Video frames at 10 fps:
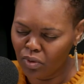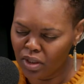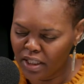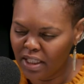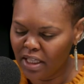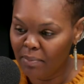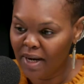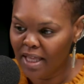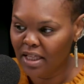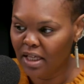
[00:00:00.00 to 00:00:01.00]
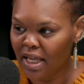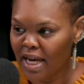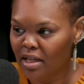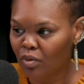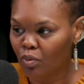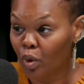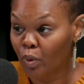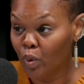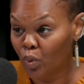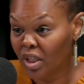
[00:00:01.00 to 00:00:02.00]
cleaning, but I think a lot of what
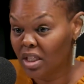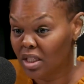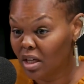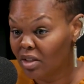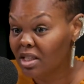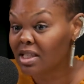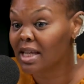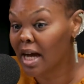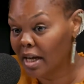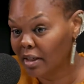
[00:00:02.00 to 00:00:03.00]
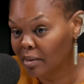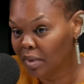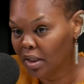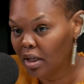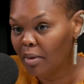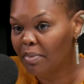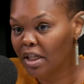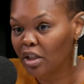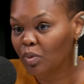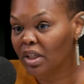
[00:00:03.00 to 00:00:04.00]
we really sell is time
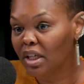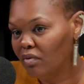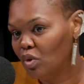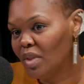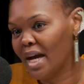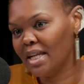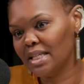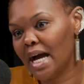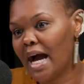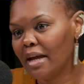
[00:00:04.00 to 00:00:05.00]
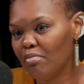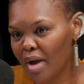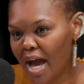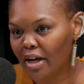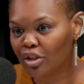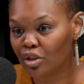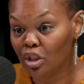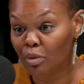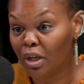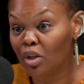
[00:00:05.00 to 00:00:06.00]
because we give you that time back to
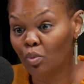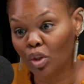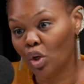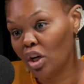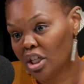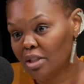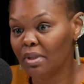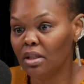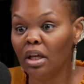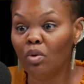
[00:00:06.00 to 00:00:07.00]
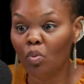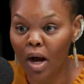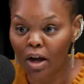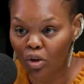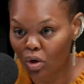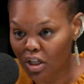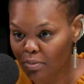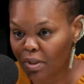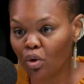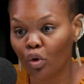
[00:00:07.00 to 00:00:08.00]
spend with your husband
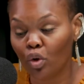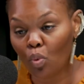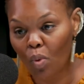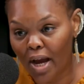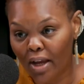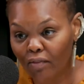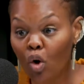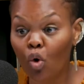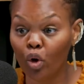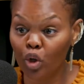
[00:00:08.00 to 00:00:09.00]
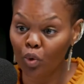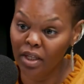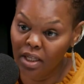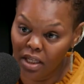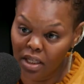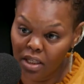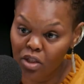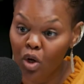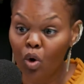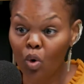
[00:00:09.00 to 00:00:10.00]
or your wife or your kids
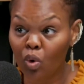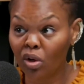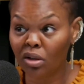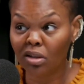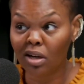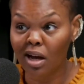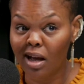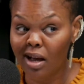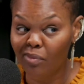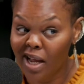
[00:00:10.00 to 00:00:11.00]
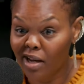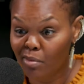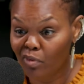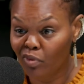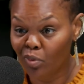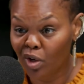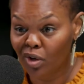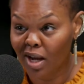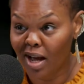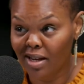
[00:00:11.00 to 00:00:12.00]
or when I come home from
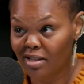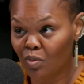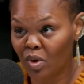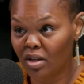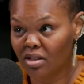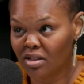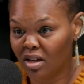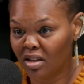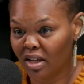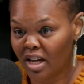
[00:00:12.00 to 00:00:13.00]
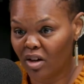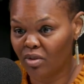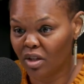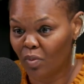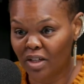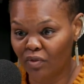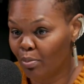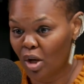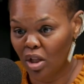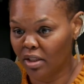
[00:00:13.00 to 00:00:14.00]
work, I just want to sit on the couch and watch
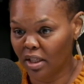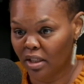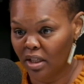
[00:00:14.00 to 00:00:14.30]
football all day.